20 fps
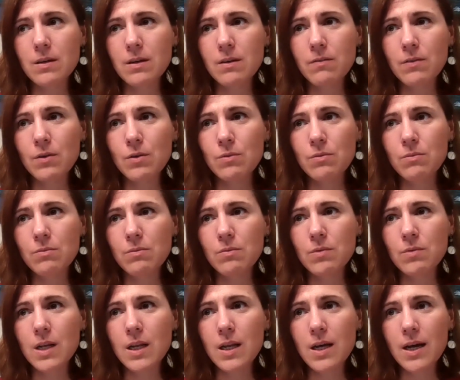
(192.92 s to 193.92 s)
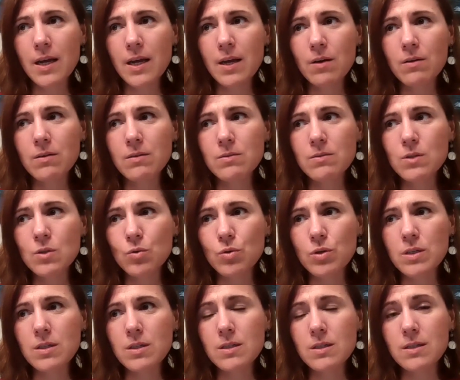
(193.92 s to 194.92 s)
if you rely on
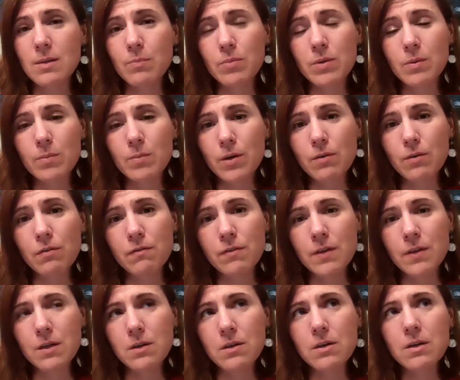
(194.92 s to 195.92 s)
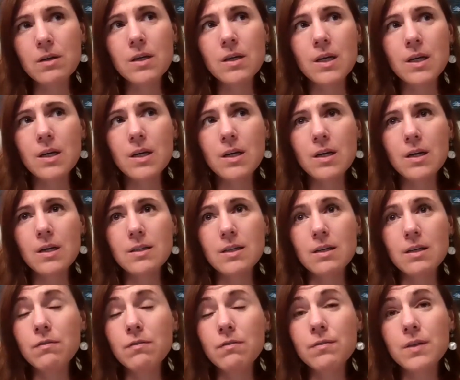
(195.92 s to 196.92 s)
sources that promote fear,
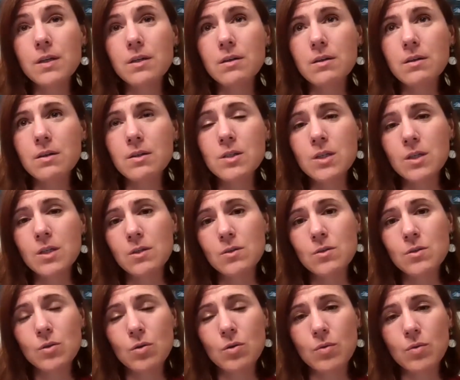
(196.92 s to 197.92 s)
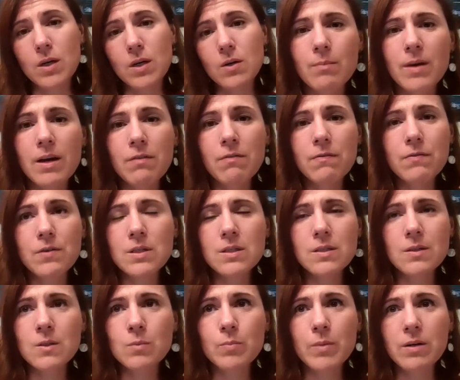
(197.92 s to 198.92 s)
that fear continues to grow. My first
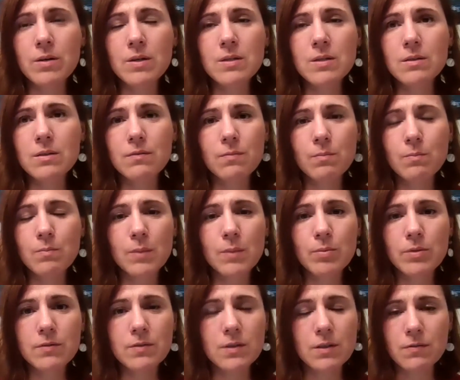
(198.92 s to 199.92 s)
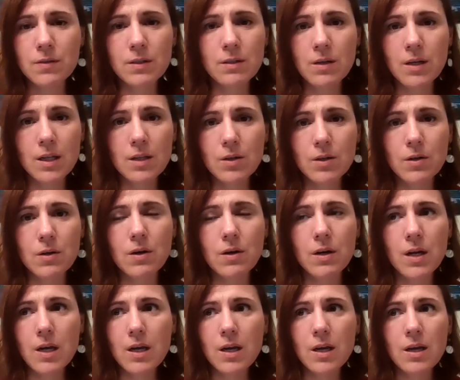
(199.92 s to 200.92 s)
experience of people of different color
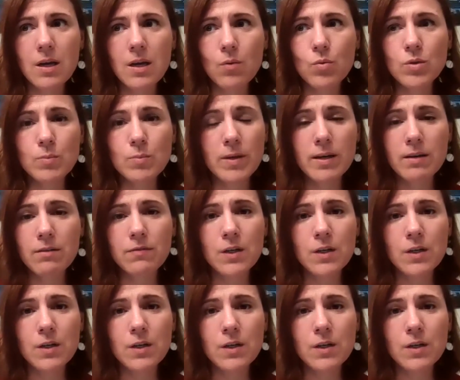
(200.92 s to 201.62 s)
was playing